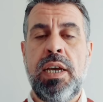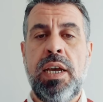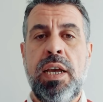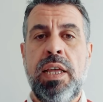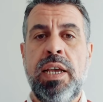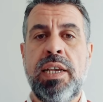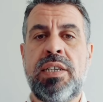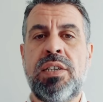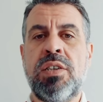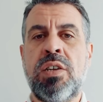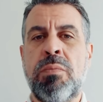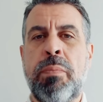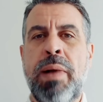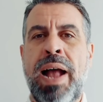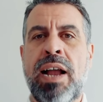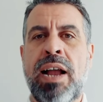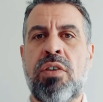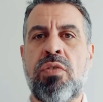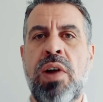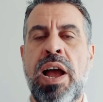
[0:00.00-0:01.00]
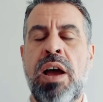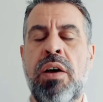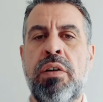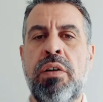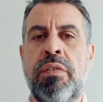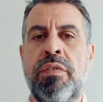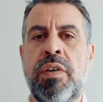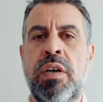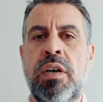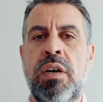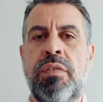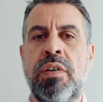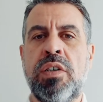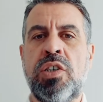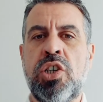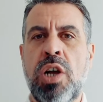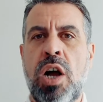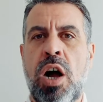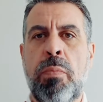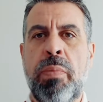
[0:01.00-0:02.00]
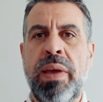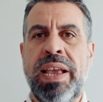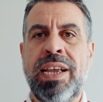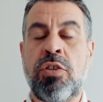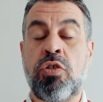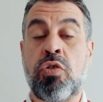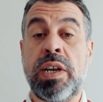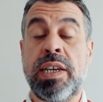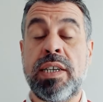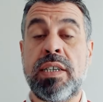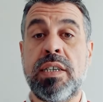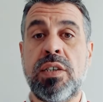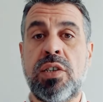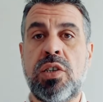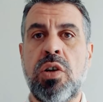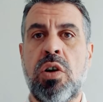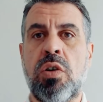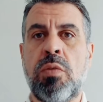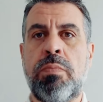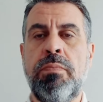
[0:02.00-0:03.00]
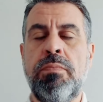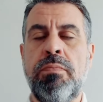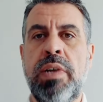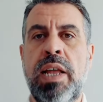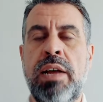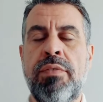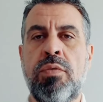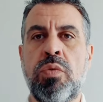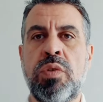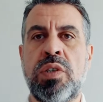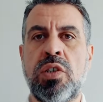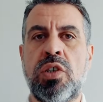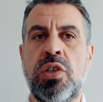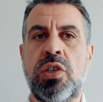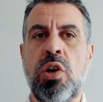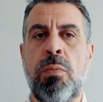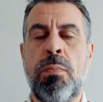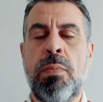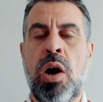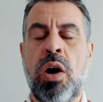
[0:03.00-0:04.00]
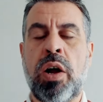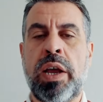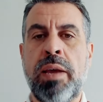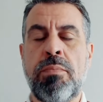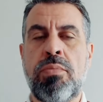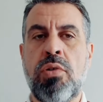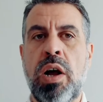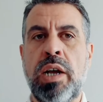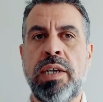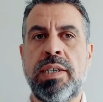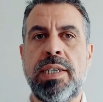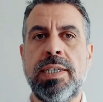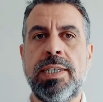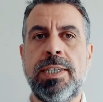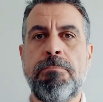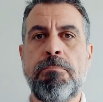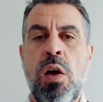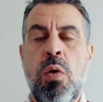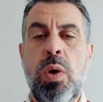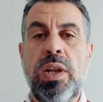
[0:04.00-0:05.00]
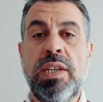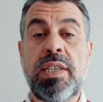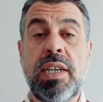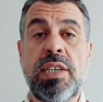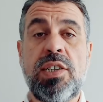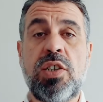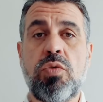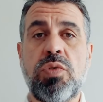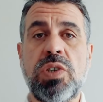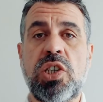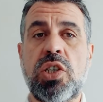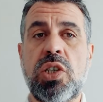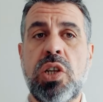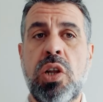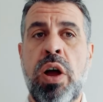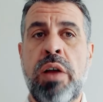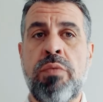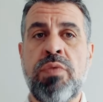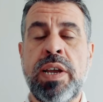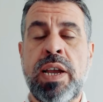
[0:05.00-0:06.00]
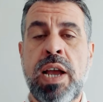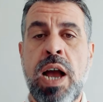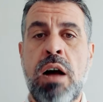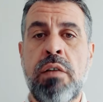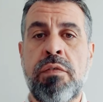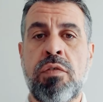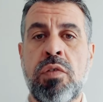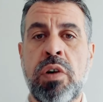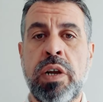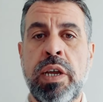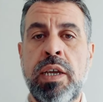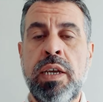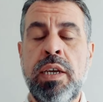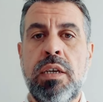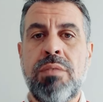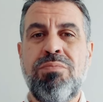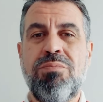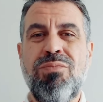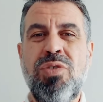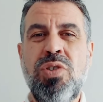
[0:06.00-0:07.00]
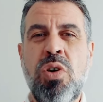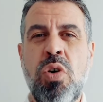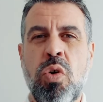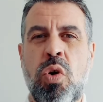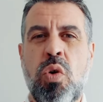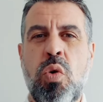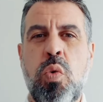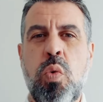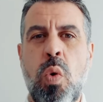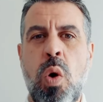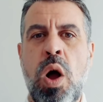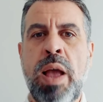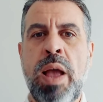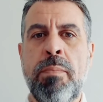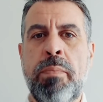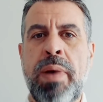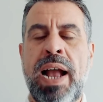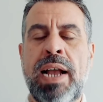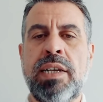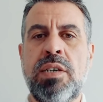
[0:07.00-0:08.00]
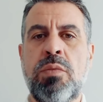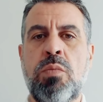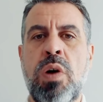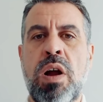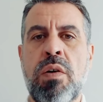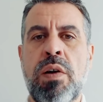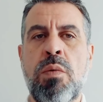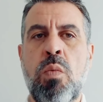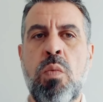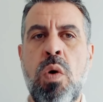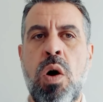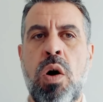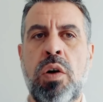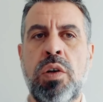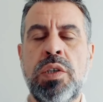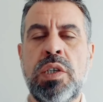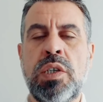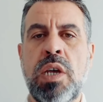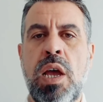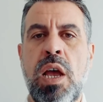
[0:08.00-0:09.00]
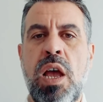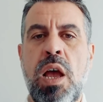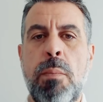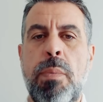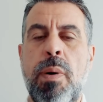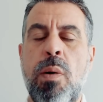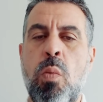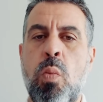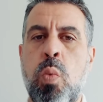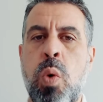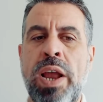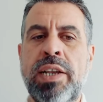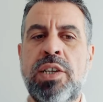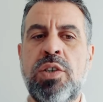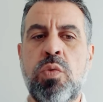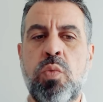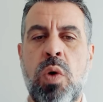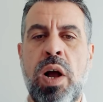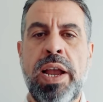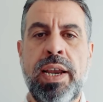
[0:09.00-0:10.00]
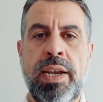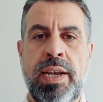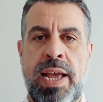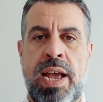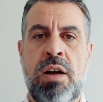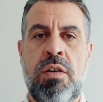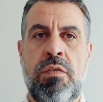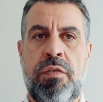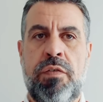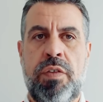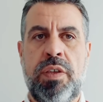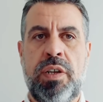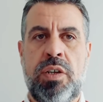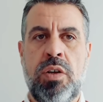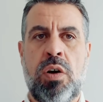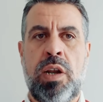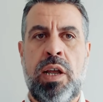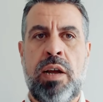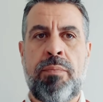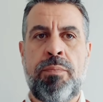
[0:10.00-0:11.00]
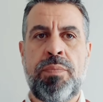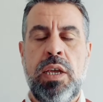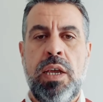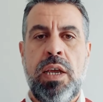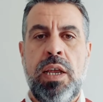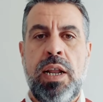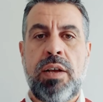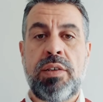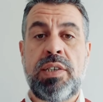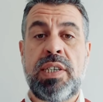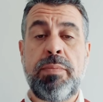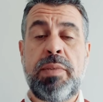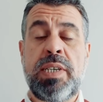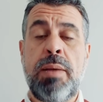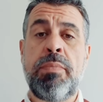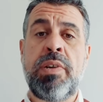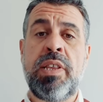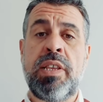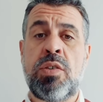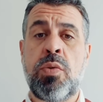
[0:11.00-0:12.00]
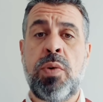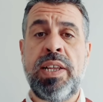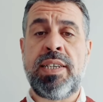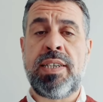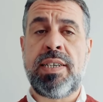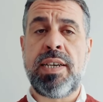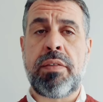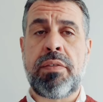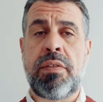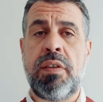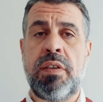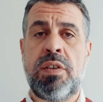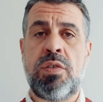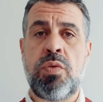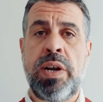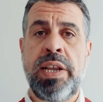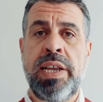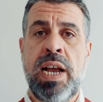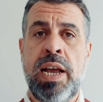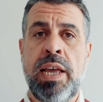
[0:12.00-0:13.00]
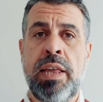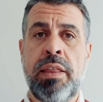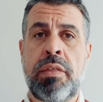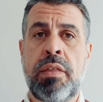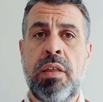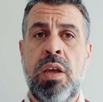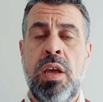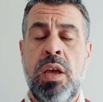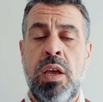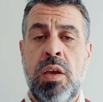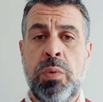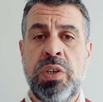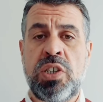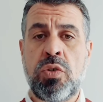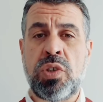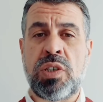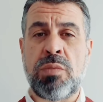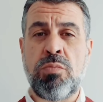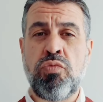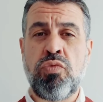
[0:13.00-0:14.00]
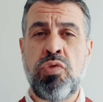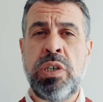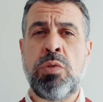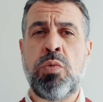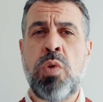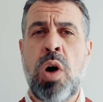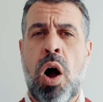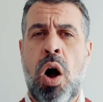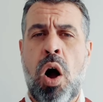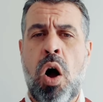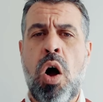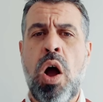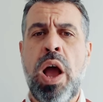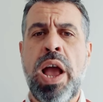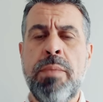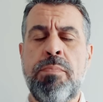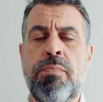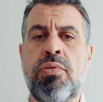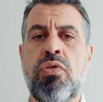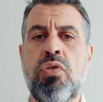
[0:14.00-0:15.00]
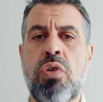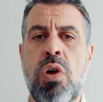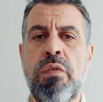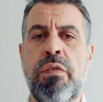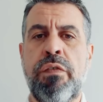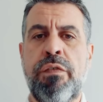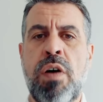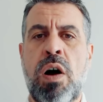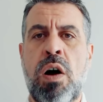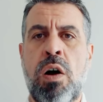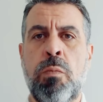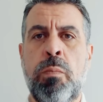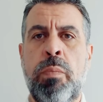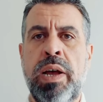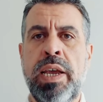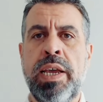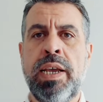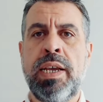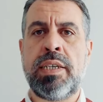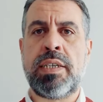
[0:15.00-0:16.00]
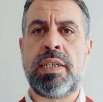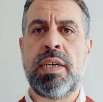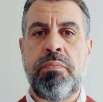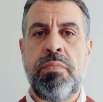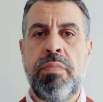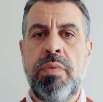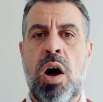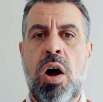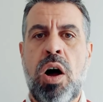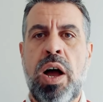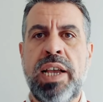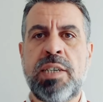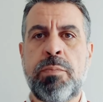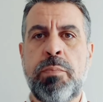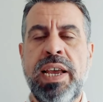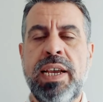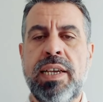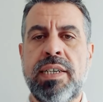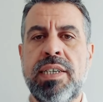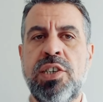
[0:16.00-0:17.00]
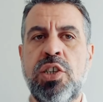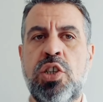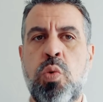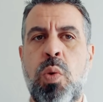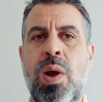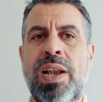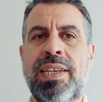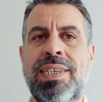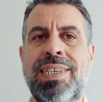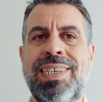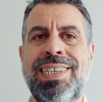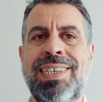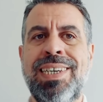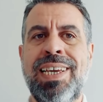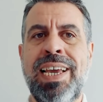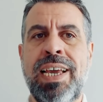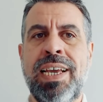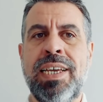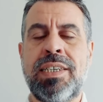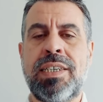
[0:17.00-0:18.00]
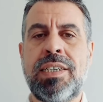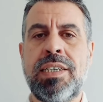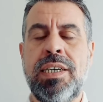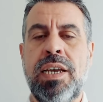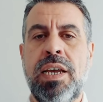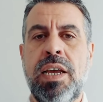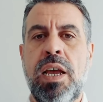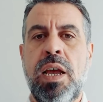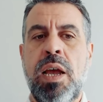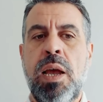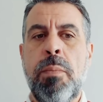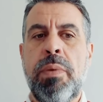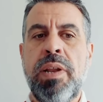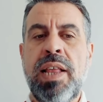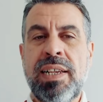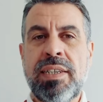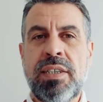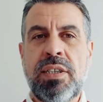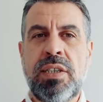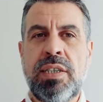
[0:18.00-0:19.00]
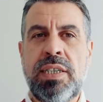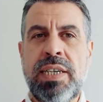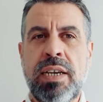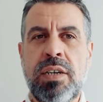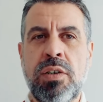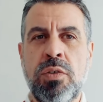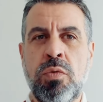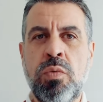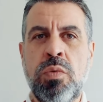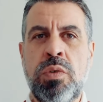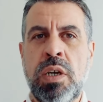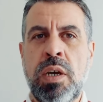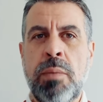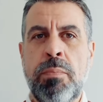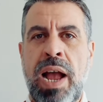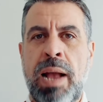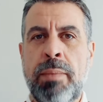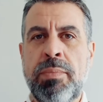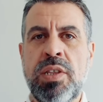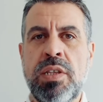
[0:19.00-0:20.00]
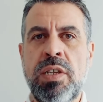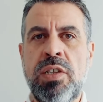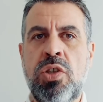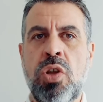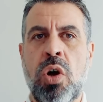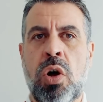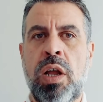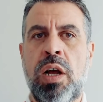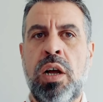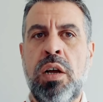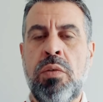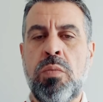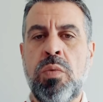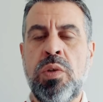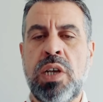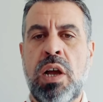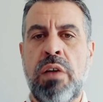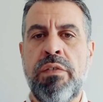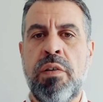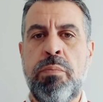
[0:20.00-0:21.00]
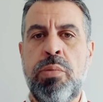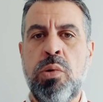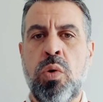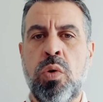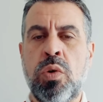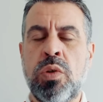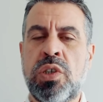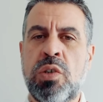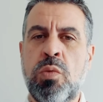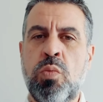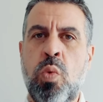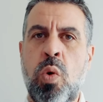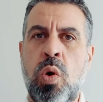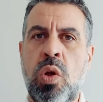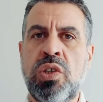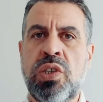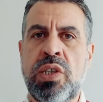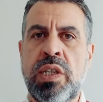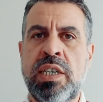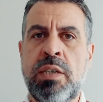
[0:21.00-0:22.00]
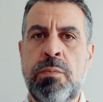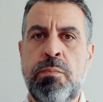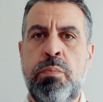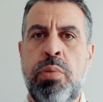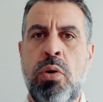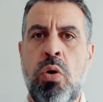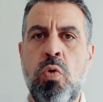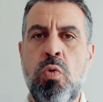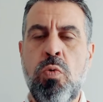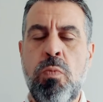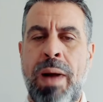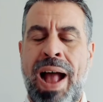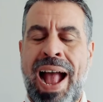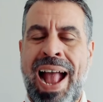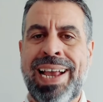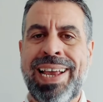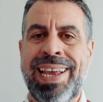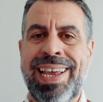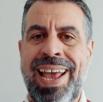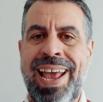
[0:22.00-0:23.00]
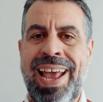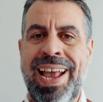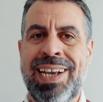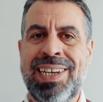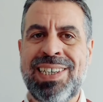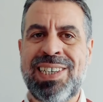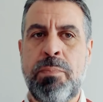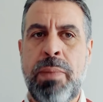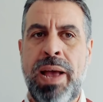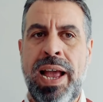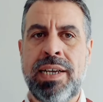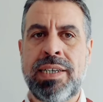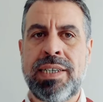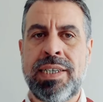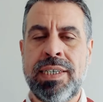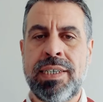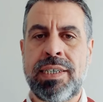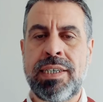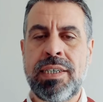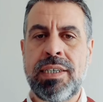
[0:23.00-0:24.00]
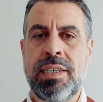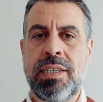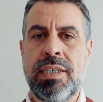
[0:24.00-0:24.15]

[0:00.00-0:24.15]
This is on the background of a sharp increase in stock levels and stock market prices. Wednesday saw a slight recovery, not quite back to where it was, but which way now for the dollar? Now, September the 26th to the 28th, we saw some real high-profile peaks, the highest peaks in 20 years. But that signalled perhaps that the dollar was overbought. So was this pullback expected?